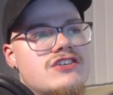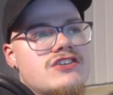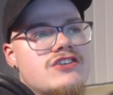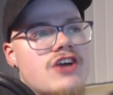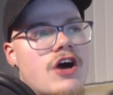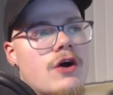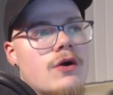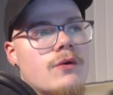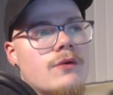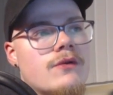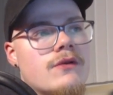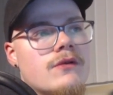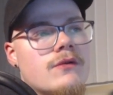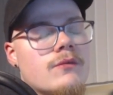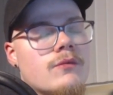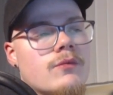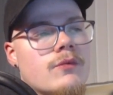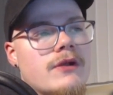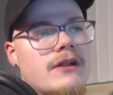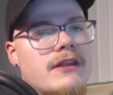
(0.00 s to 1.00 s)
don't
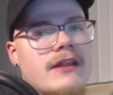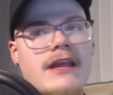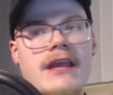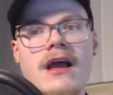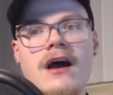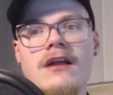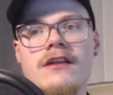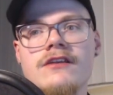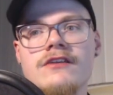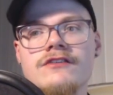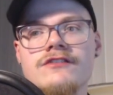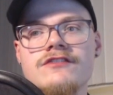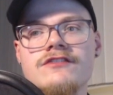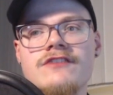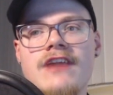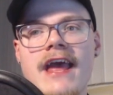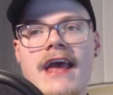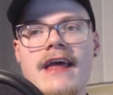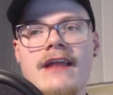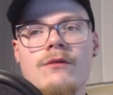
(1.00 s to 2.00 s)
really
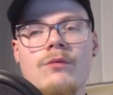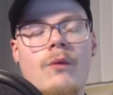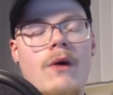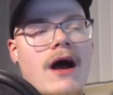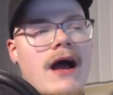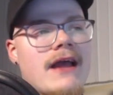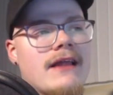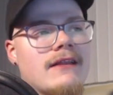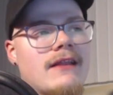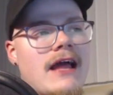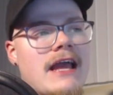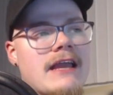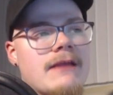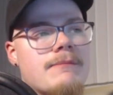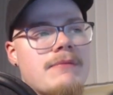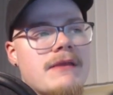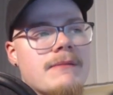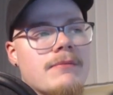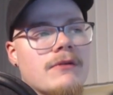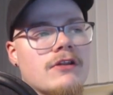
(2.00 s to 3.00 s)
understand why like
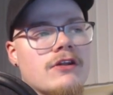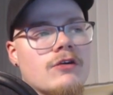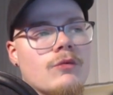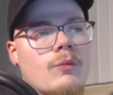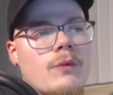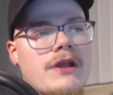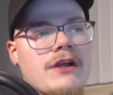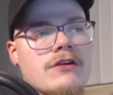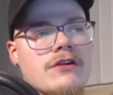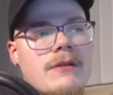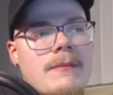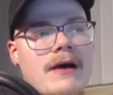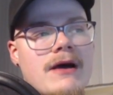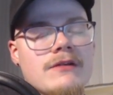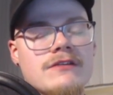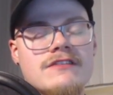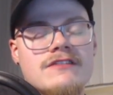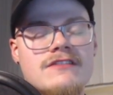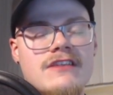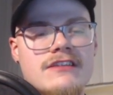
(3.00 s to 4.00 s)
people are weird
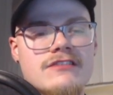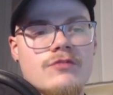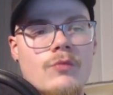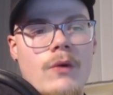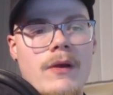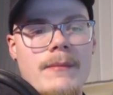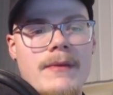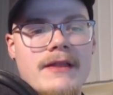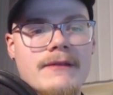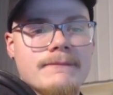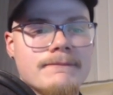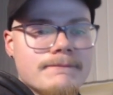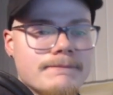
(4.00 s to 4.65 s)
about cis women.